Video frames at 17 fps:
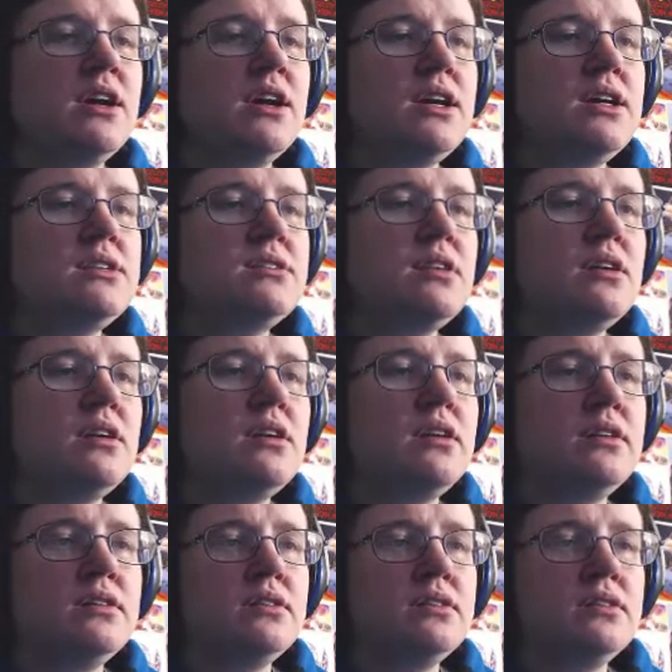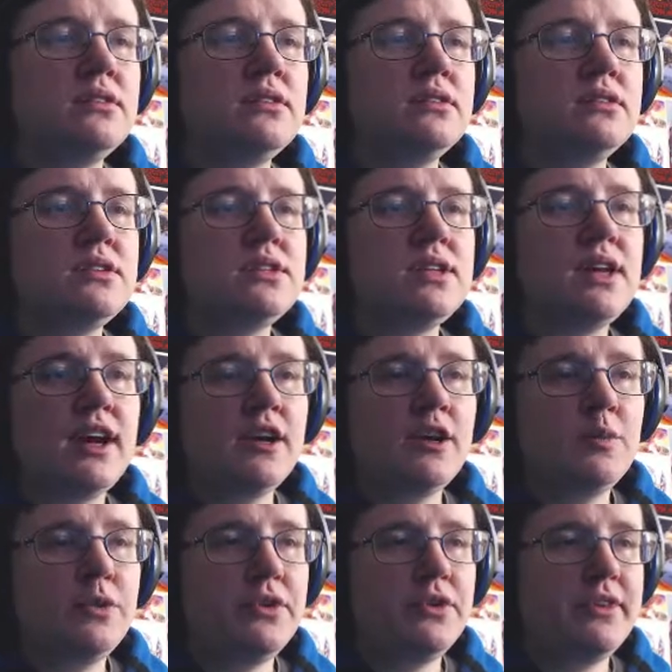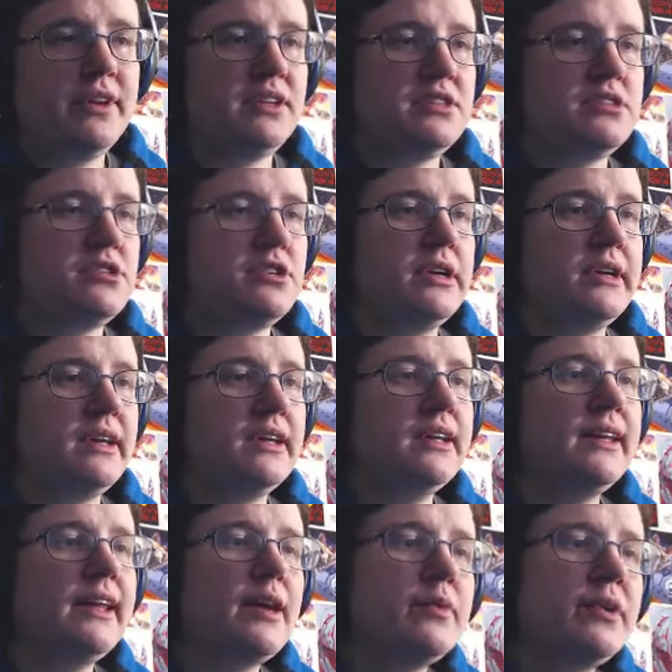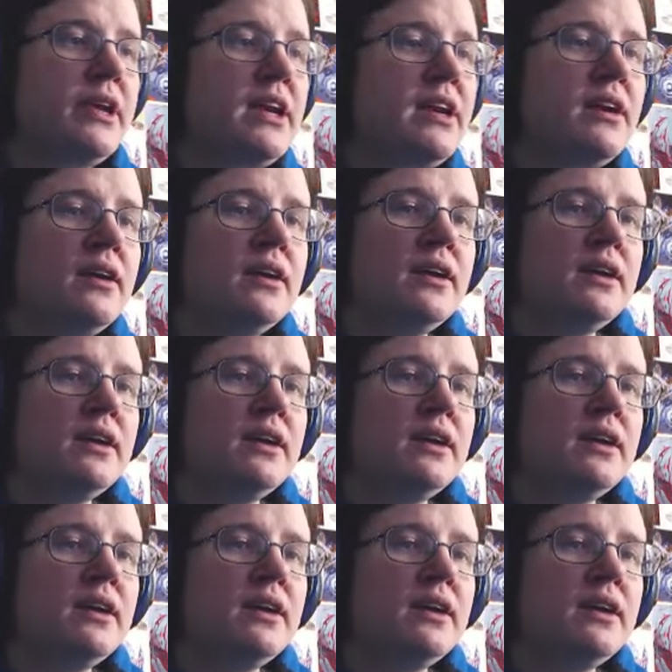He saw terrible things during the calamity.